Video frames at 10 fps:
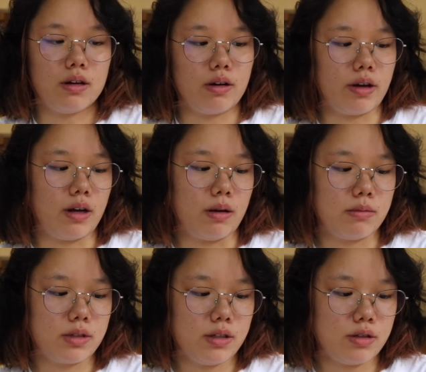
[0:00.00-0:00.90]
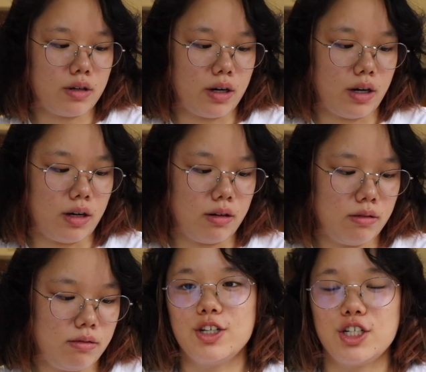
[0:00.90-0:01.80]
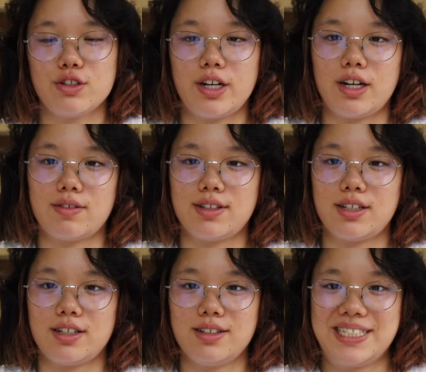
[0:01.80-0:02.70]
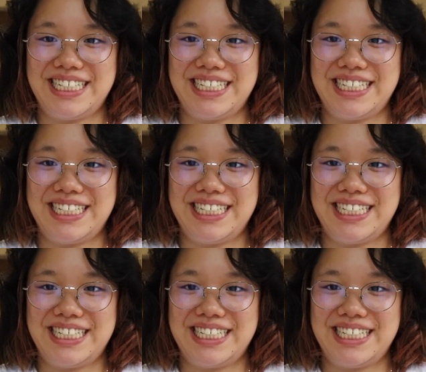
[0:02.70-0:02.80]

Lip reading: Okay, I'm just gonna try straightening everything.